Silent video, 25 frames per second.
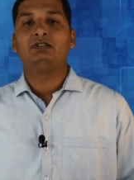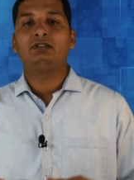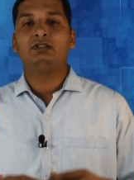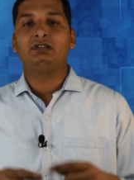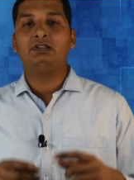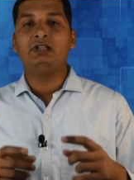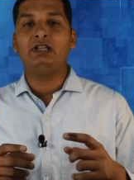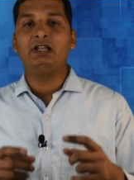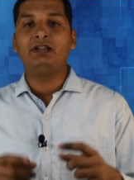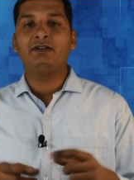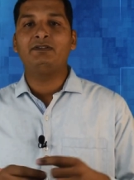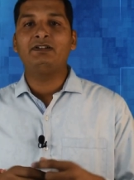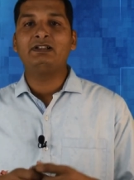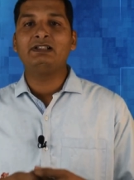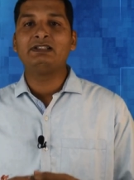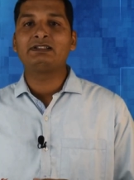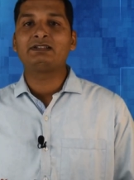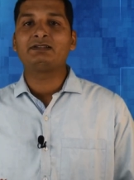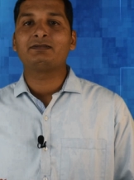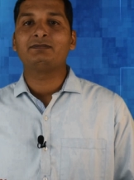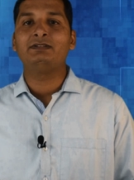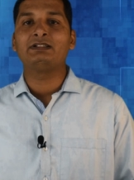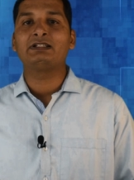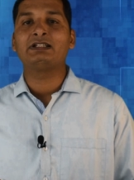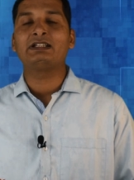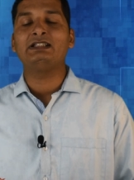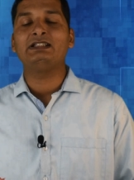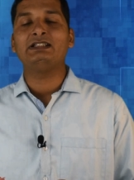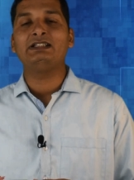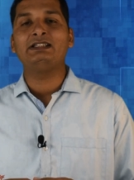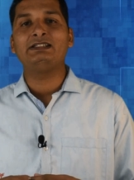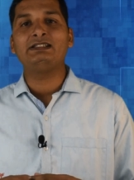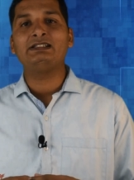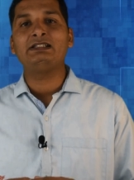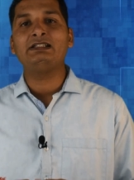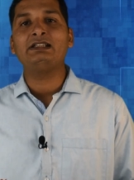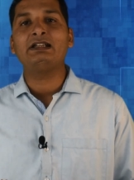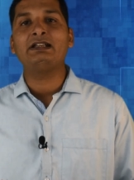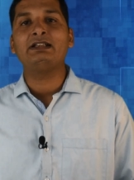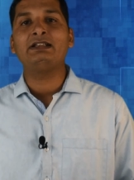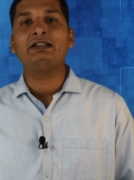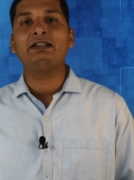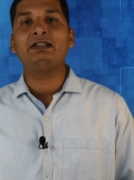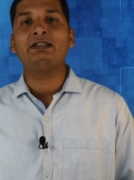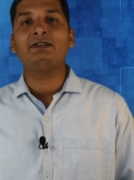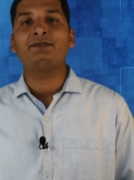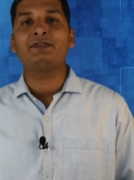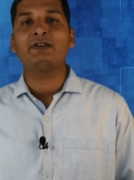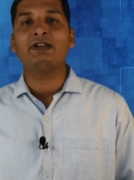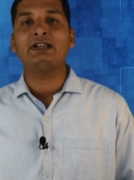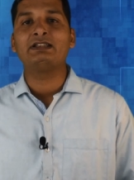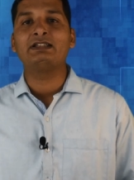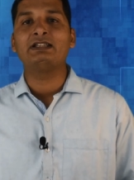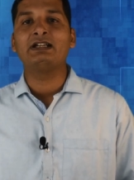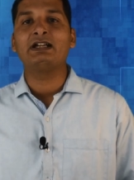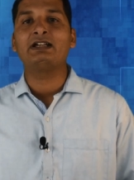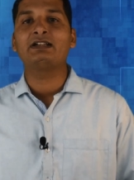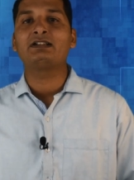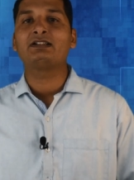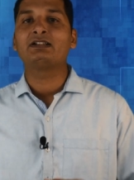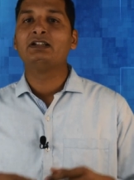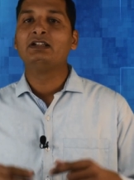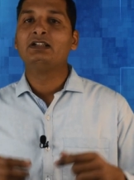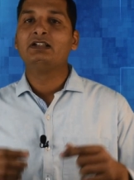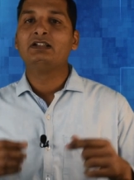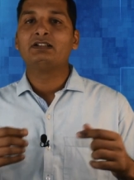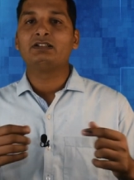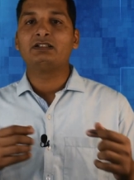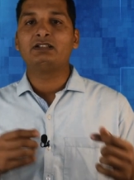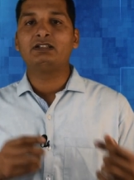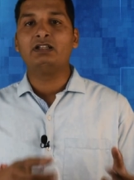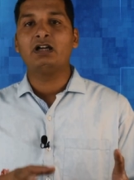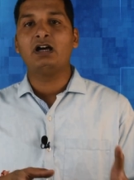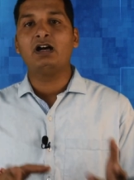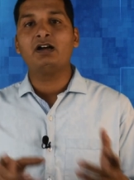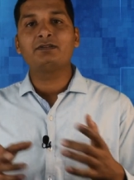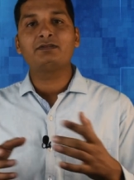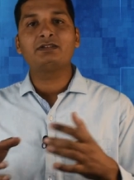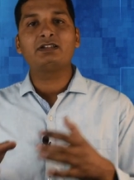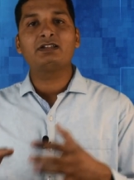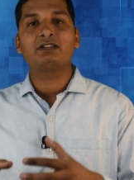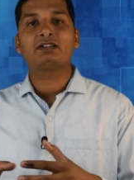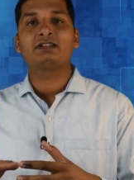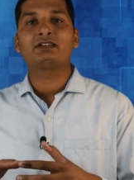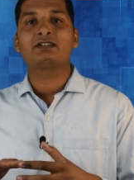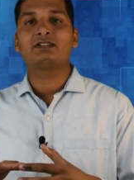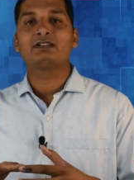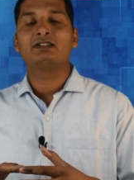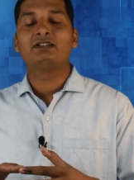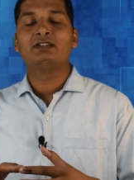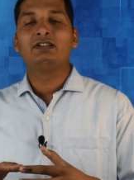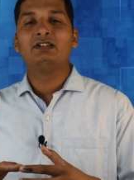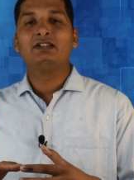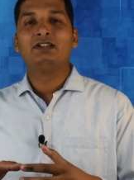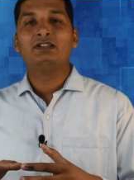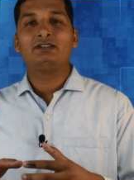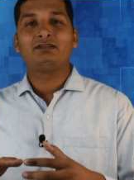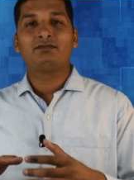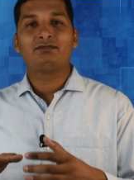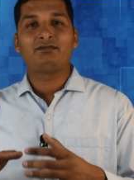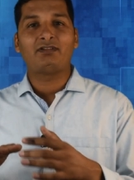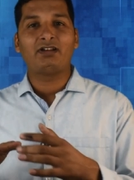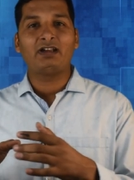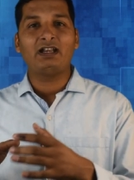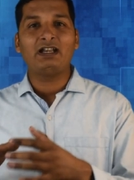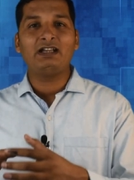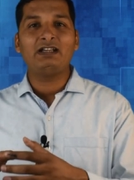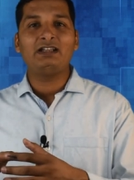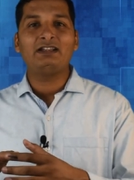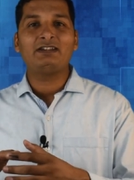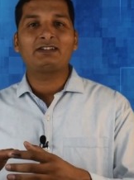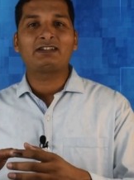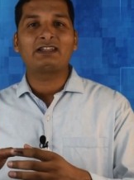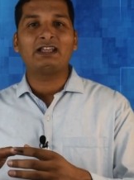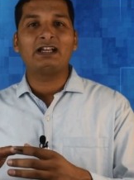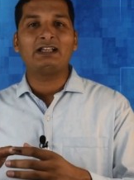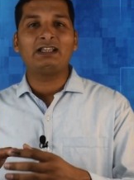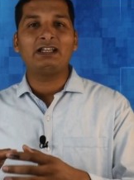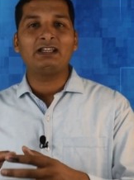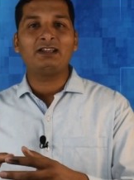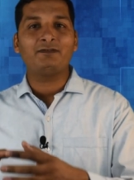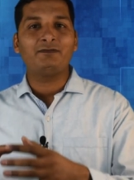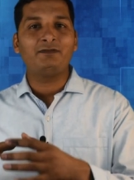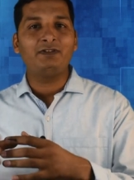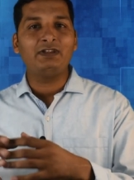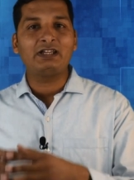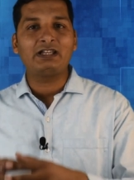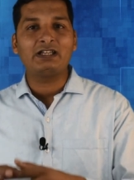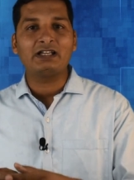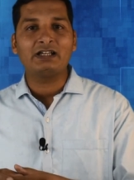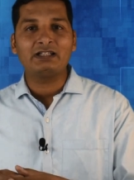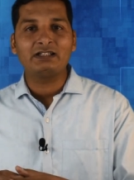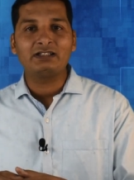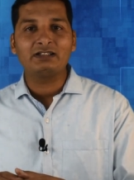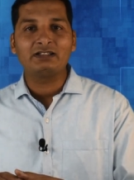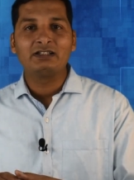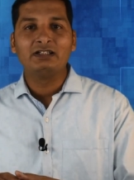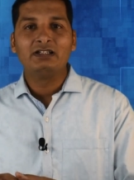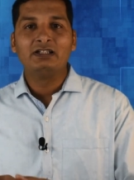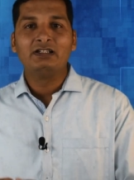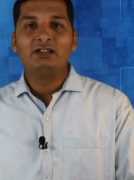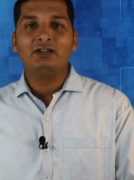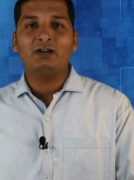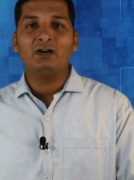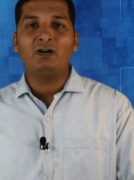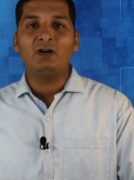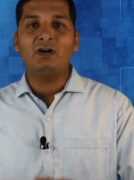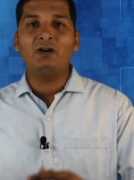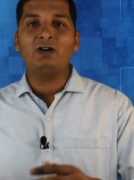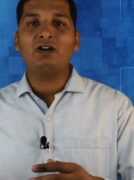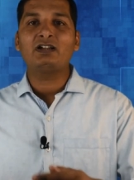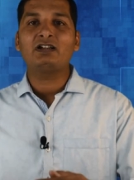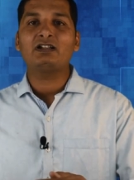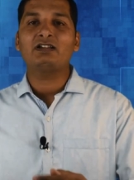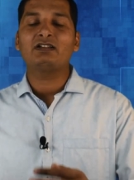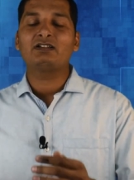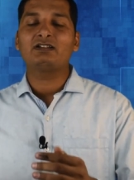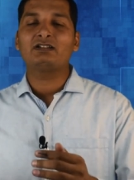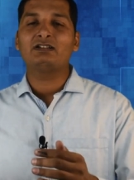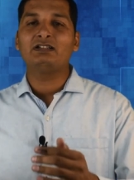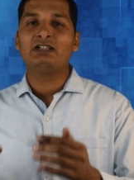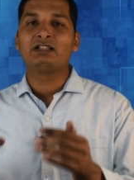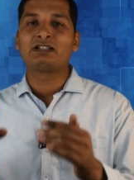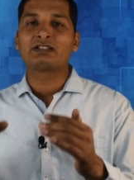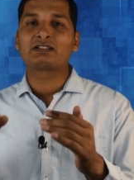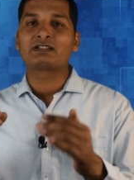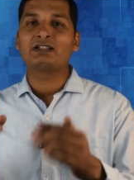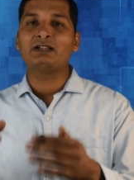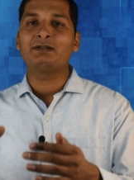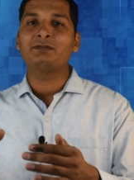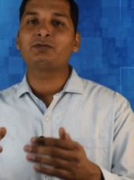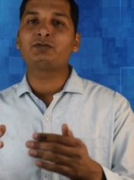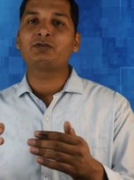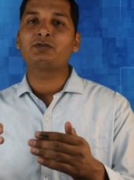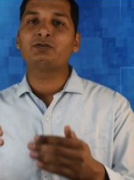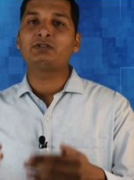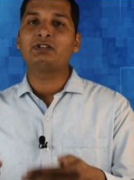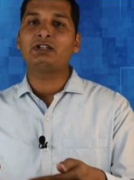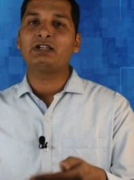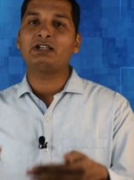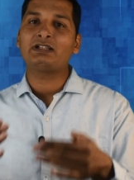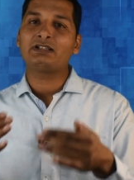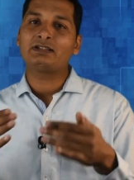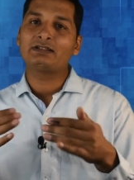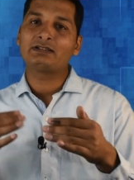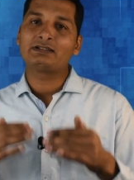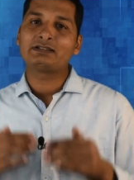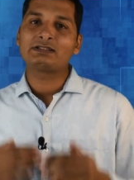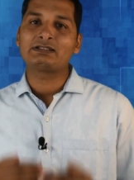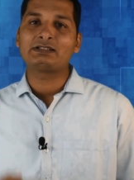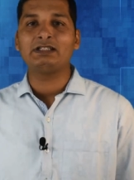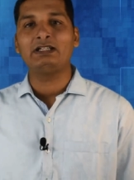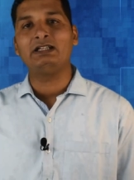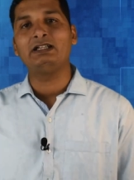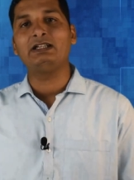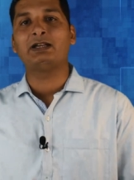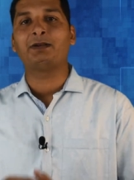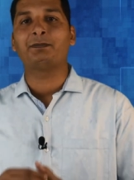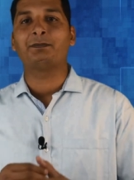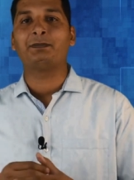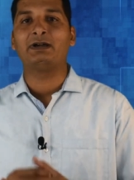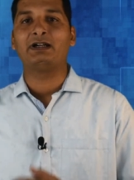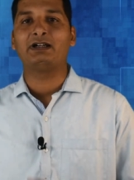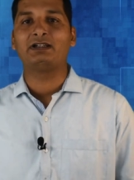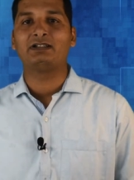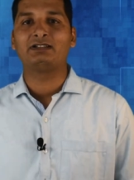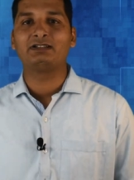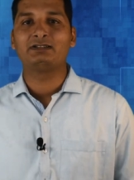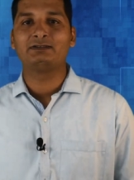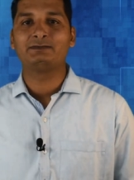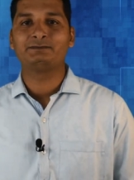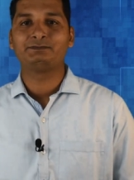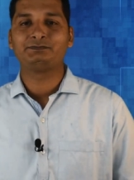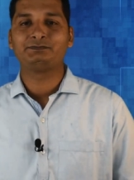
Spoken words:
levels, we can easily identify that now the trend is getting weaker or it come to the center part.